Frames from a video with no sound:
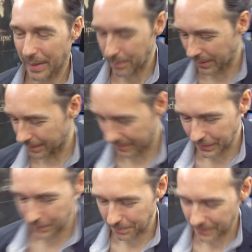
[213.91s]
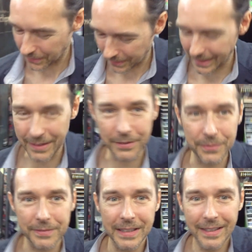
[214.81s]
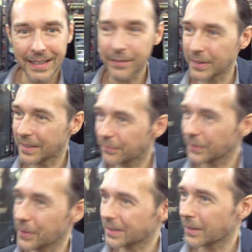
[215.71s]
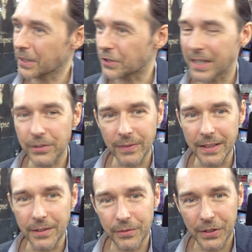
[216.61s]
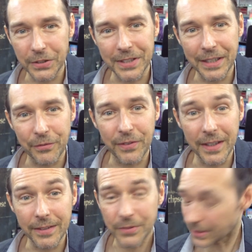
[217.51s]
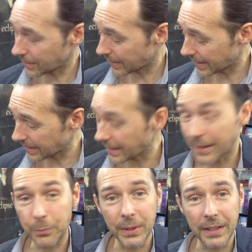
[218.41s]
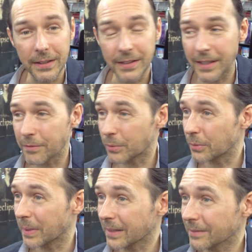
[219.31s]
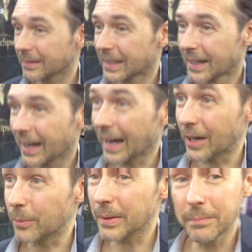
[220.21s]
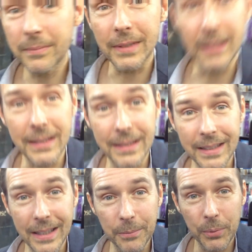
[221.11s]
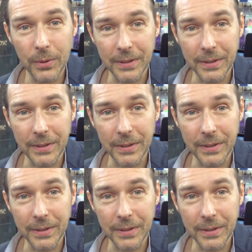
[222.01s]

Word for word: people, you, you kind of even if you're not a jazz fan, you've heard Take Five. So I ended up with a Dave Brubeck album, and uh, Paul